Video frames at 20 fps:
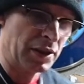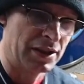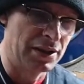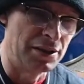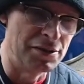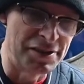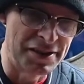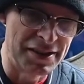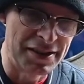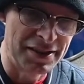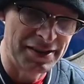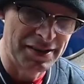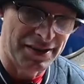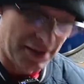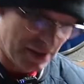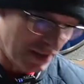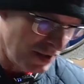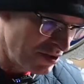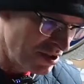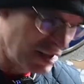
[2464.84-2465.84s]
goes, the
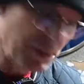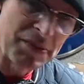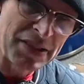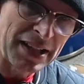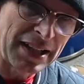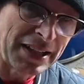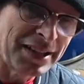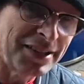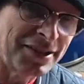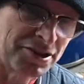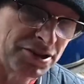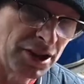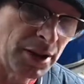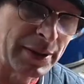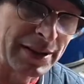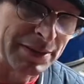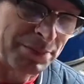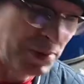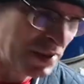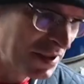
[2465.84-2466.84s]
YouTube channel is
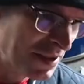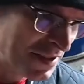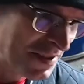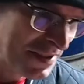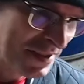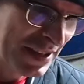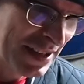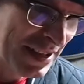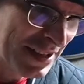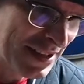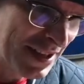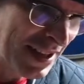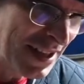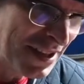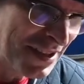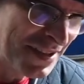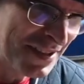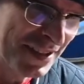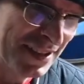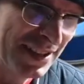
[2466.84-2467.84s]
growing because it
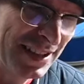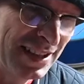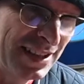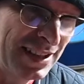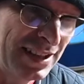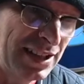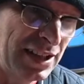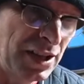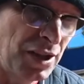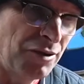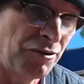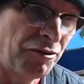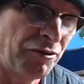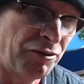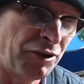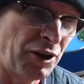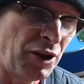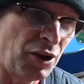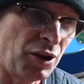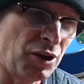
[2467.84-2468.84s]
takes
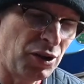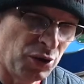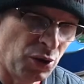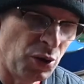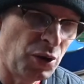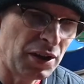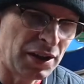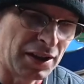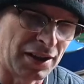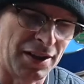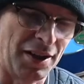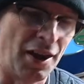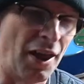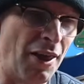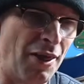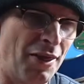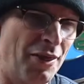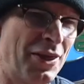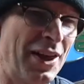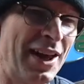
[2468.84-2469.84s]
far longer
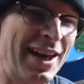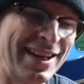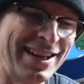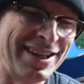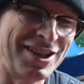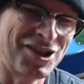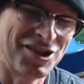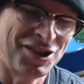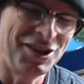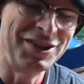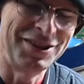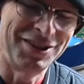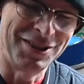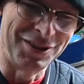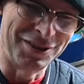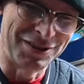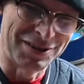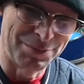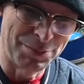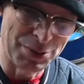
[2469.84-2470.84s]
than it should
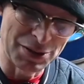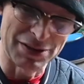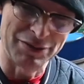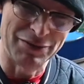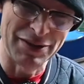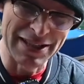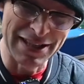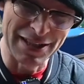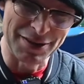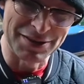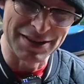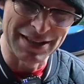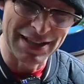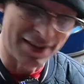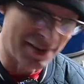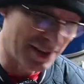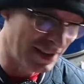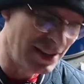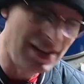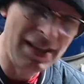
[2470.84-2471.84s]
do to put a video
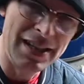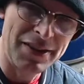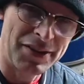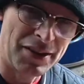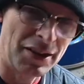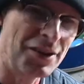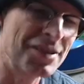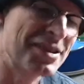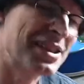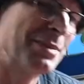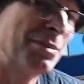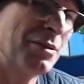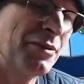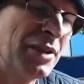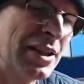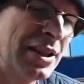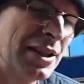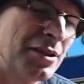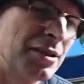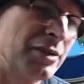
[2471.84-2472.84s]
together. The last couple of
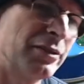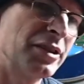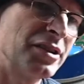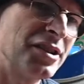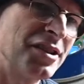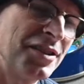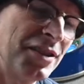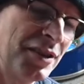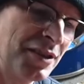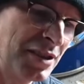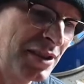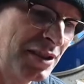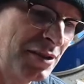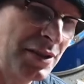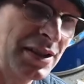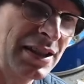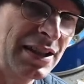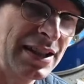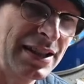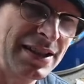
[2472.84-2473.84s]
videos I've actually started
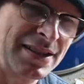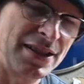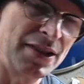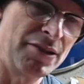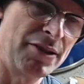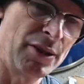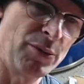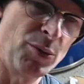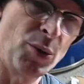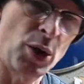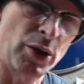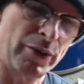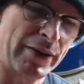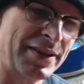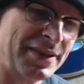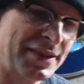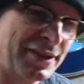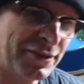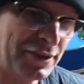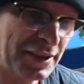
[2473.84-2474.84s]
doing the interior walk
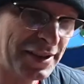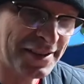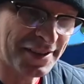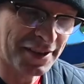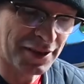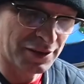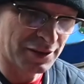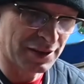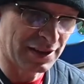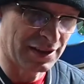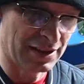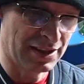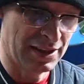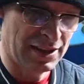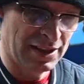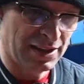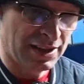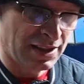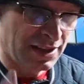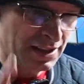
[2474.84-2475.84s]
around differently. Instead of doing
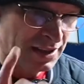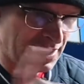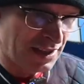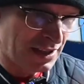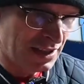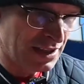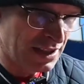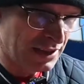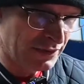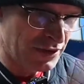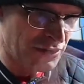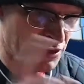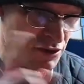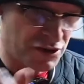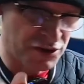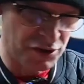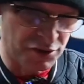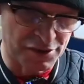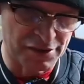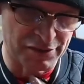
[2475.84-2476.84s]
individual
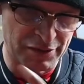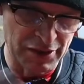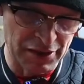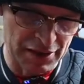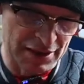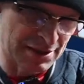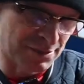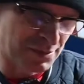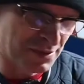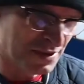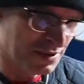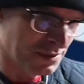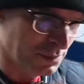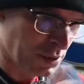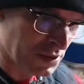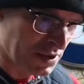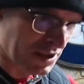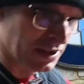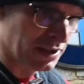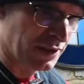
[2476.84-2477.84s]
shots of the items to
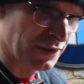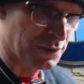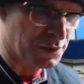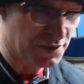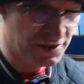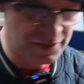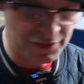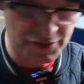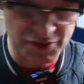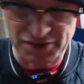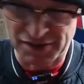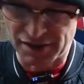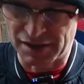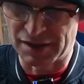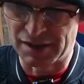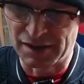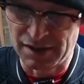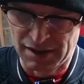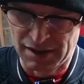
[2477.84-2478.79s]
put in afterwards, I've just done